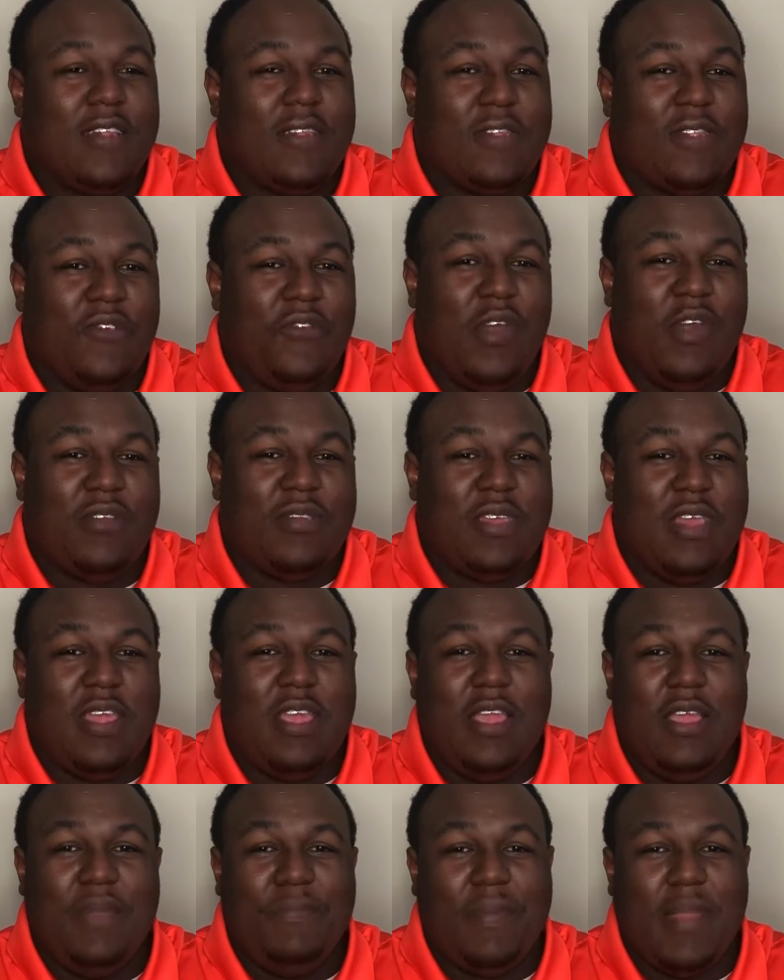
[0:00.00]
the roles that
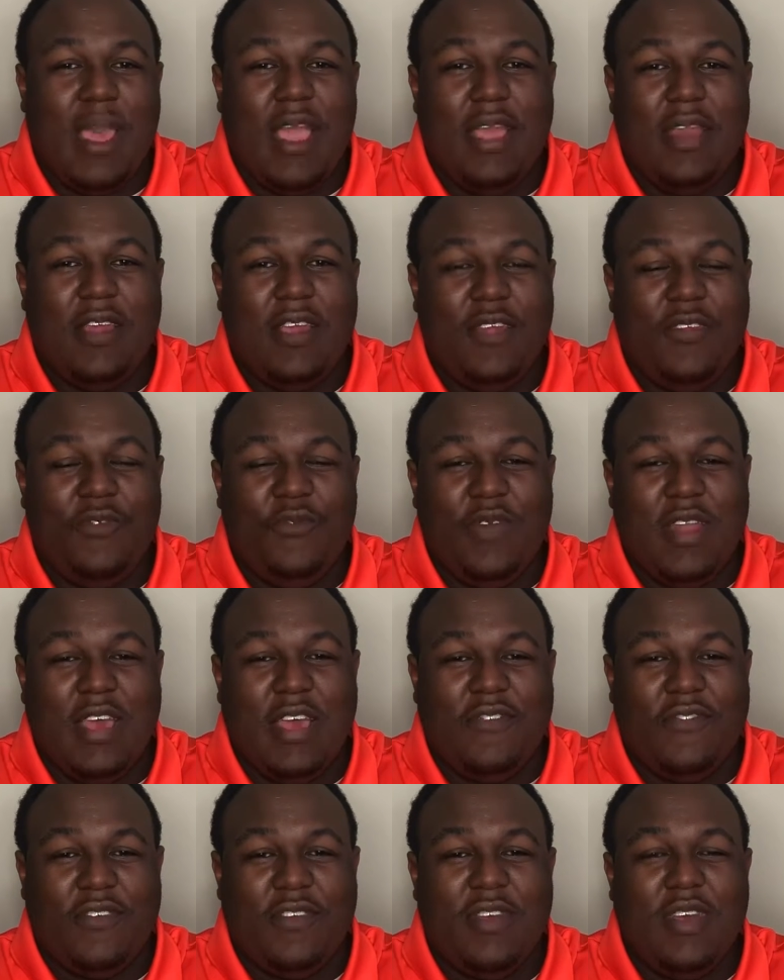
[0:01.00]
he played in or
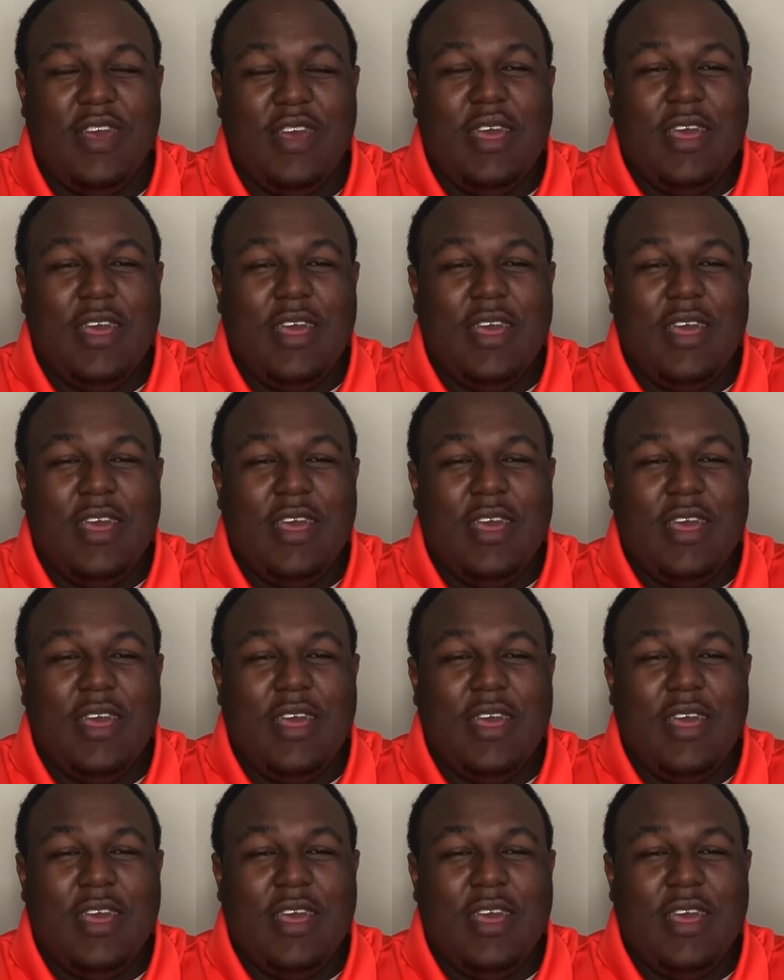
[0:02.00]
whatever.